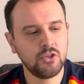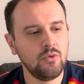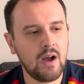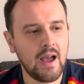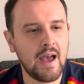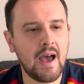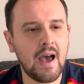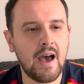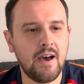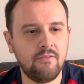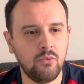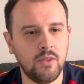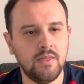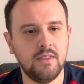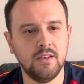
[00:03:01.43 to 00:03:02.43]
I have
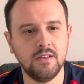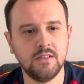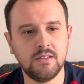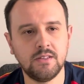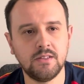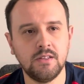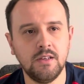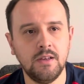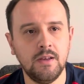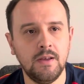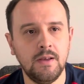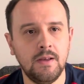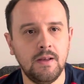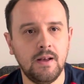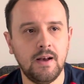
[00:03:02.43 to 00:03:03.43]
with this
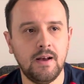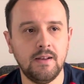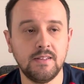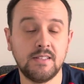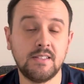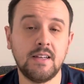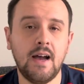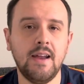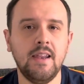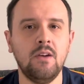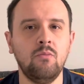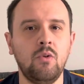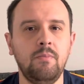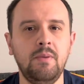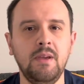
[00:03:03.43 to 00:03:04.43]
signing
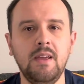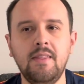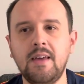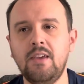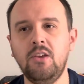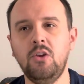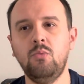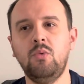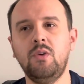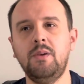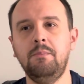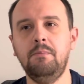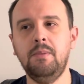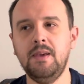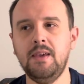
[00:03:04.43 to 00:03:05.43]
would be that you
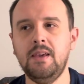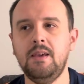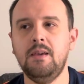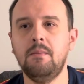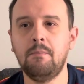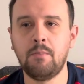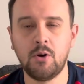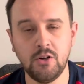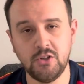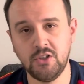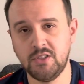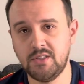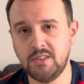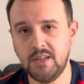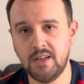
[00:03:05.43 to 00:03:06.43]
would be
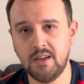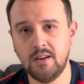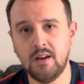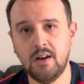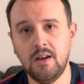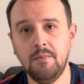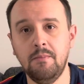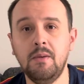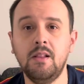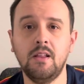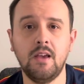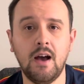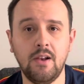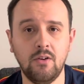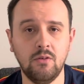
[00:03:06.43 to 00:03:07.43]
purchasing
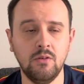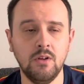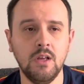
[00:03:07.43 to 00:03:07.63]
Emiliano.